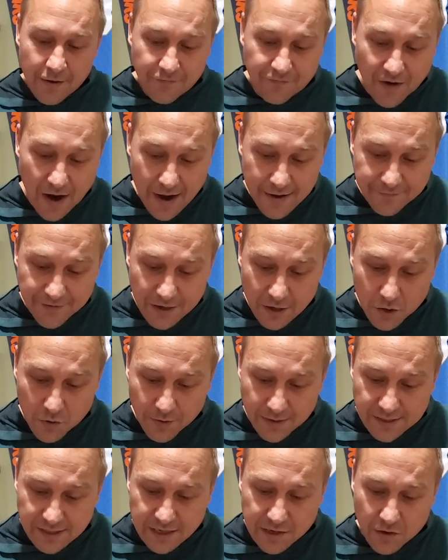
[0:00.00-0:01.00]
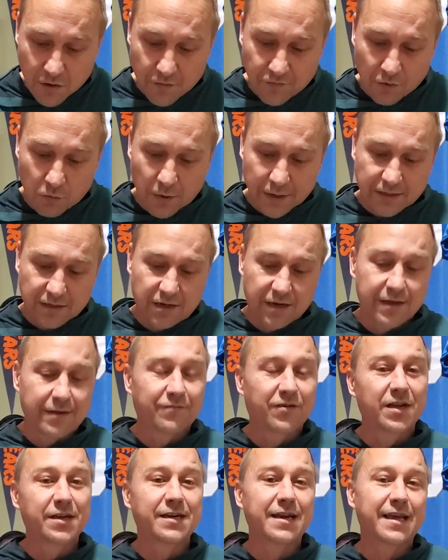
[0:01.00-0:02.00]
5 and 0 is the over when
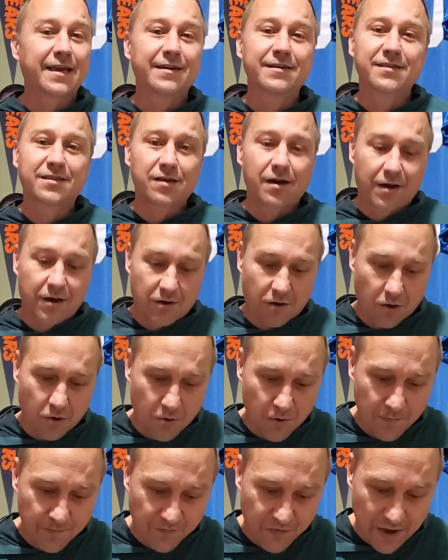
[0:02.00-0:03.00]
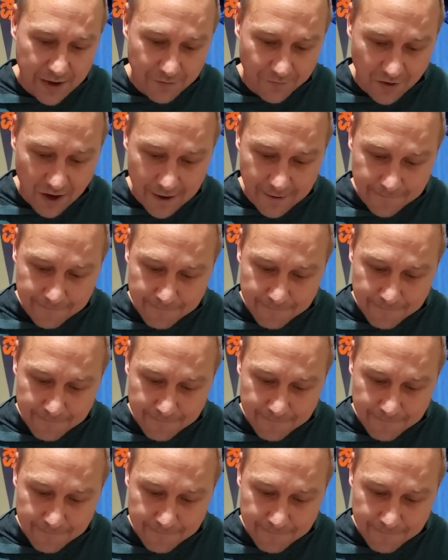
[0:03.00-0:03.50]
Cleveland is a home favorite.